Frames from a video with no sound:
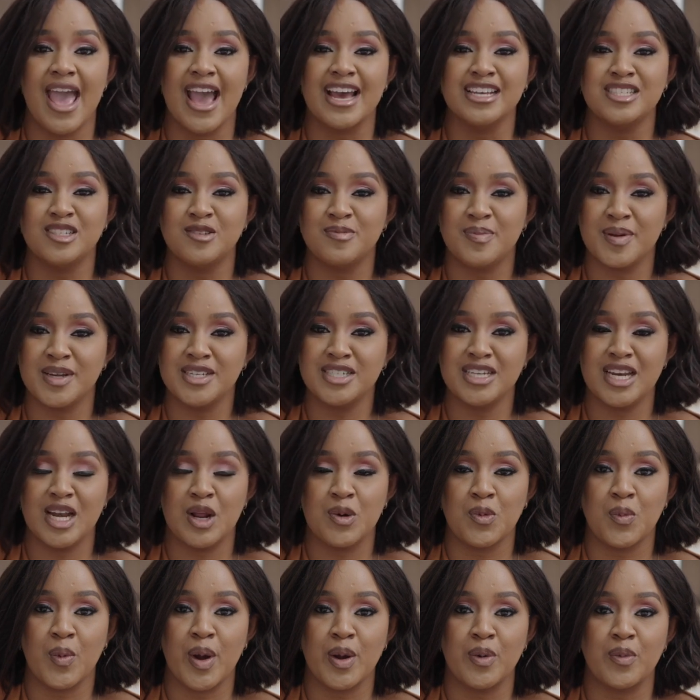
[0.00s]

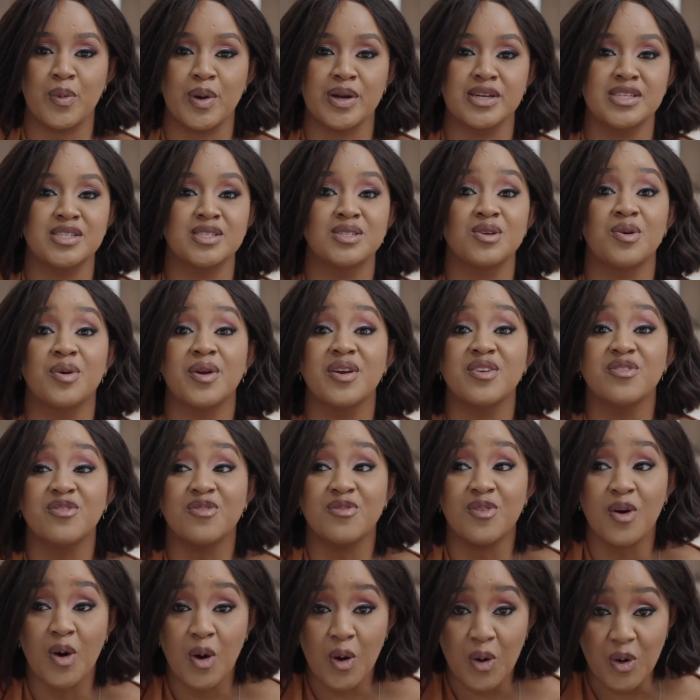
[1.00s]
especially when we're so
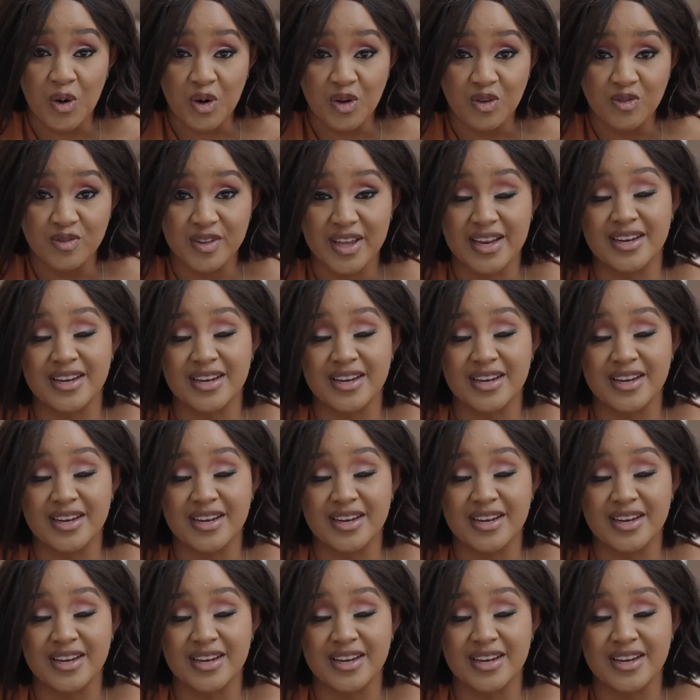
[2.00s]
involved,